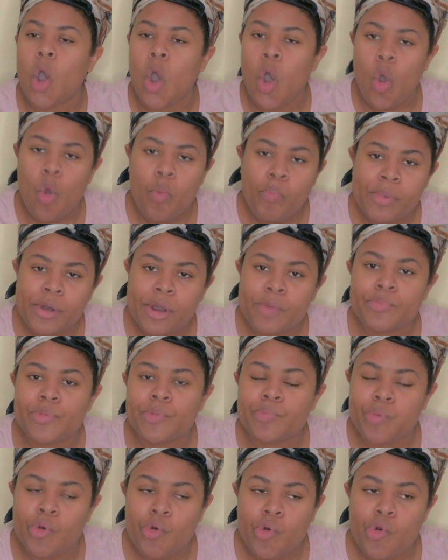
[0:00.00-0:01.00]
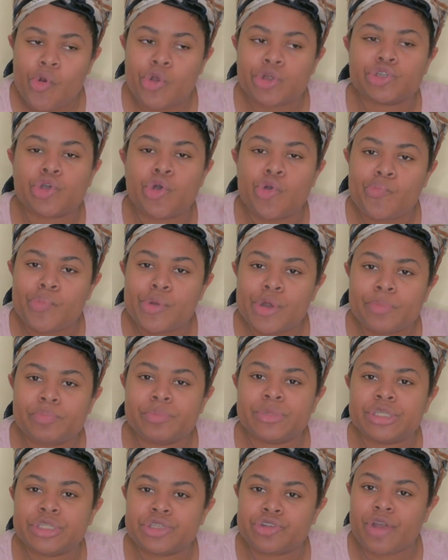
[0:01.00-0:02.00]
open up the pores, open
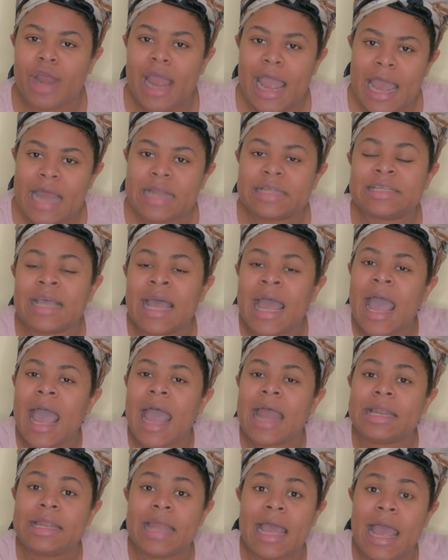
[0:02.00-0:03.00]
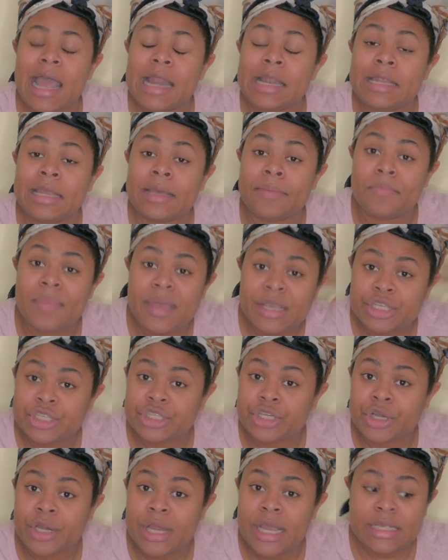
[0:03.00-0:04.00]
up the strands, and then the
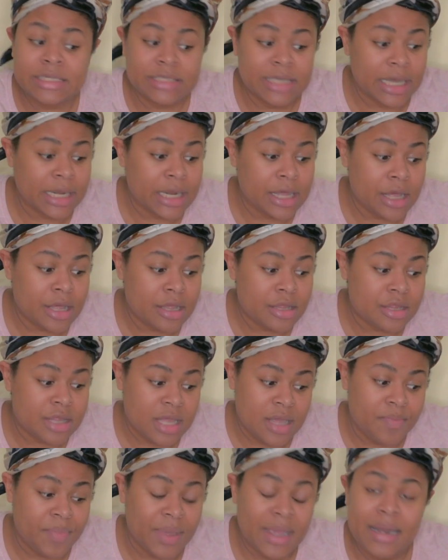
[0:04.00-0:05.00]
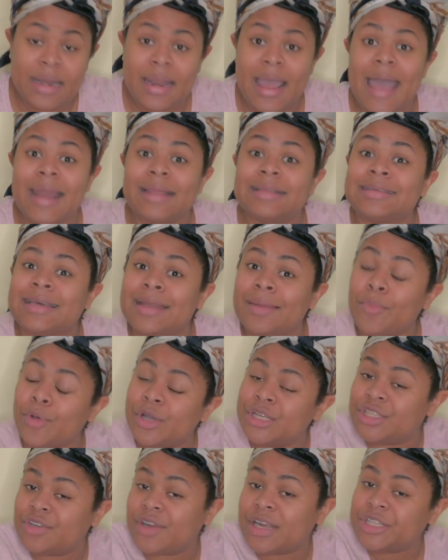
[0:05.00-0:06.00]
mixture is gonna seep in and it's gonna
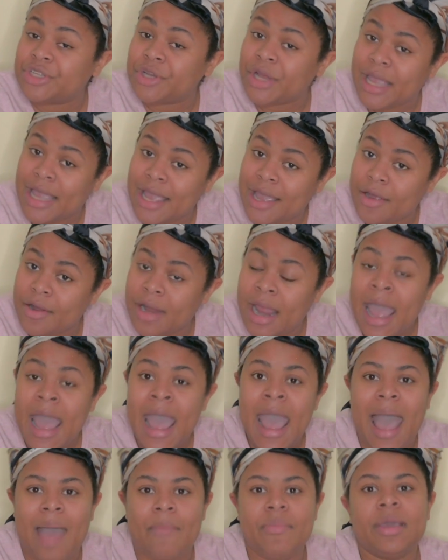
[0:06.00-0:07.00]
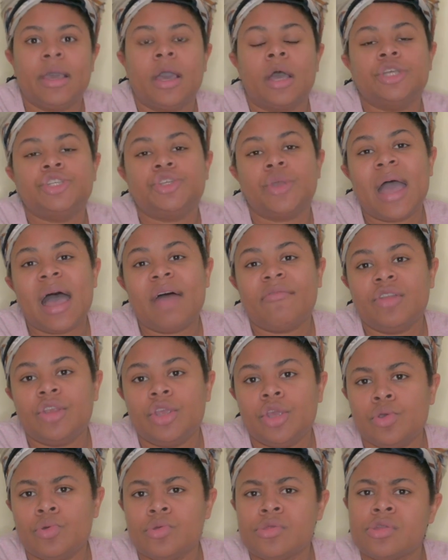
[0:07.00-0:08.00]
moisturize your hair. And because you
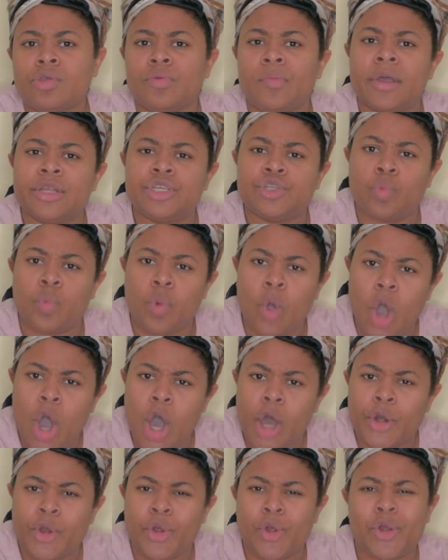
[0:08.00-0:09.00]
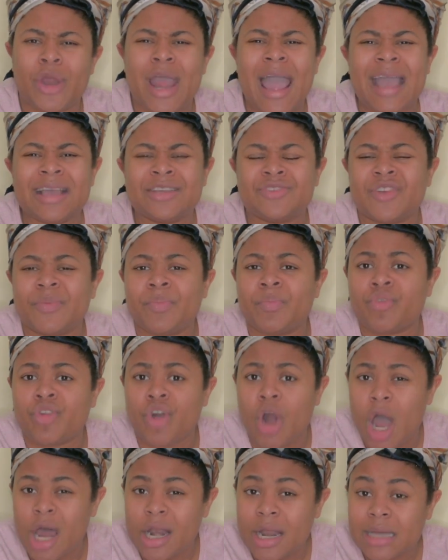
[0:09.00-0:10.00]
haven't used too much water or extra
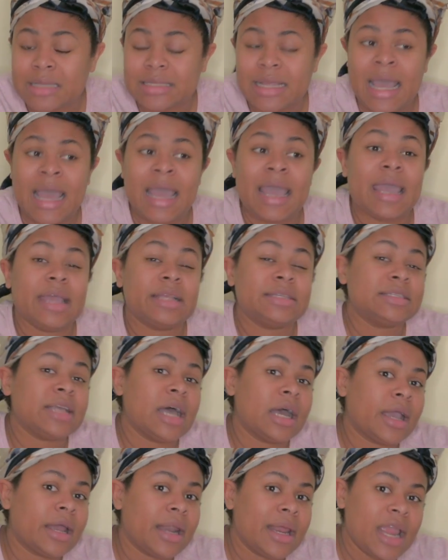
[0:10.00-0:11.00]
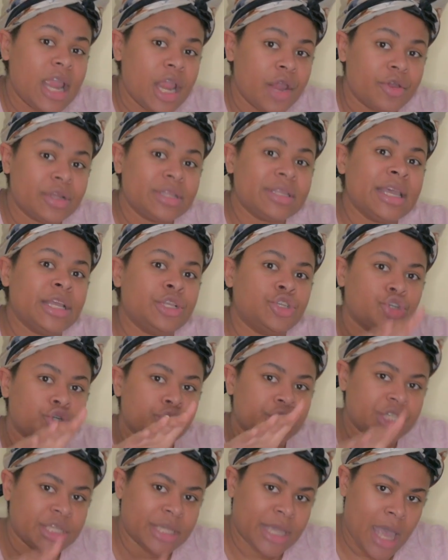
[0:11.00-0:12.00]
product, it's not gonna irritate
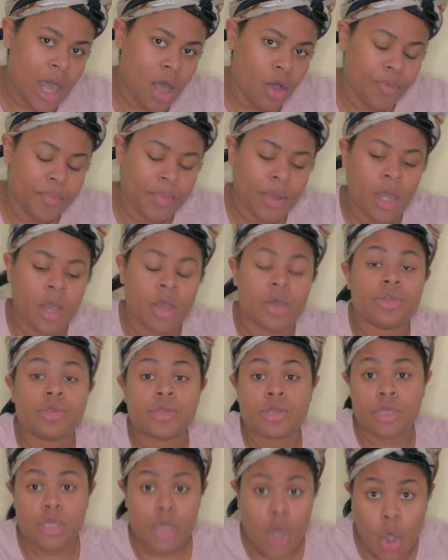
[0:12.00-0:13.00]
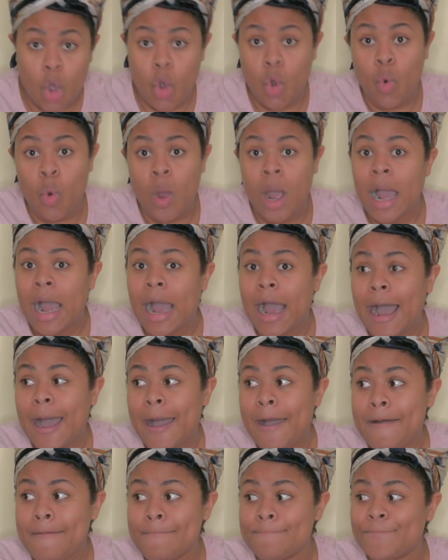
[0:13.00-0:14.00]
your scalp. So,
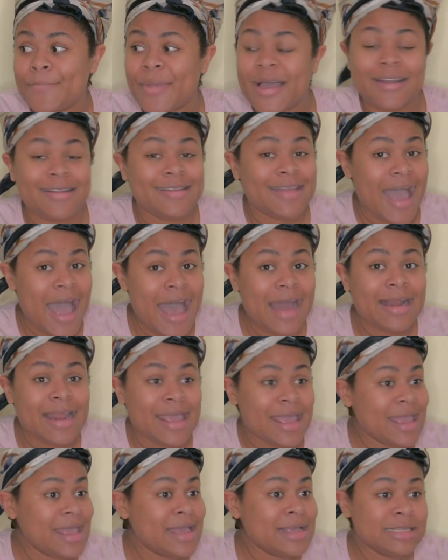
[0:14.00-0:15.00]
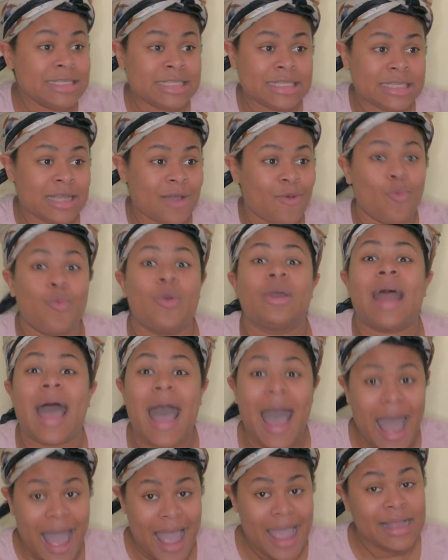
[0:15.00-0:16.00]
that is what
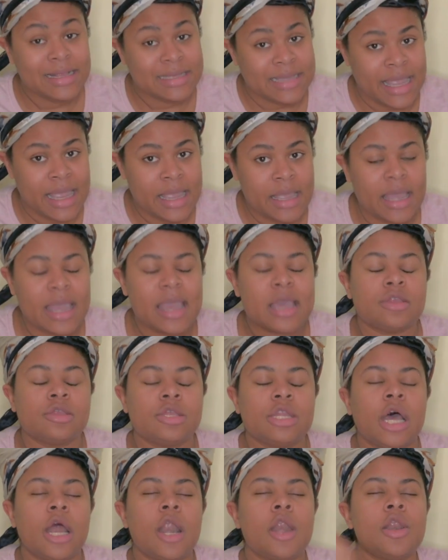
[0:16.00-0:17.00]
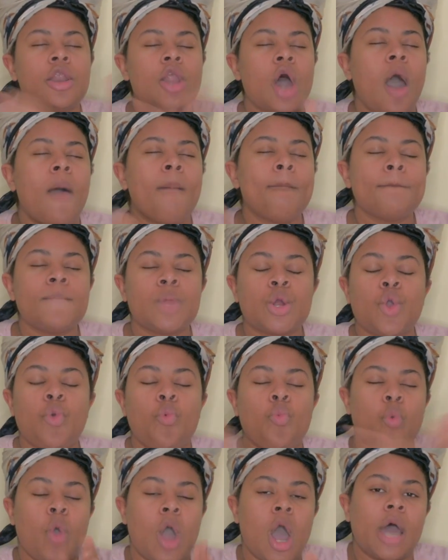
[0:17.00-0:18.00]
I think is the
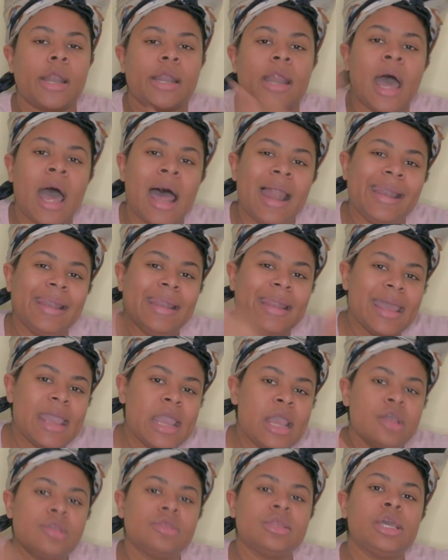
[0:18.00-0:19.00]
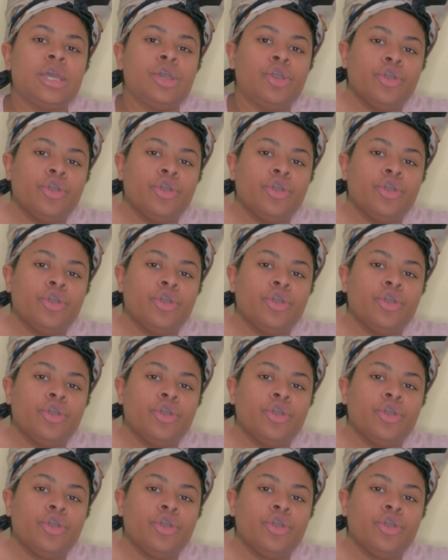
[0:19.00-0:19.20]
#1 lazy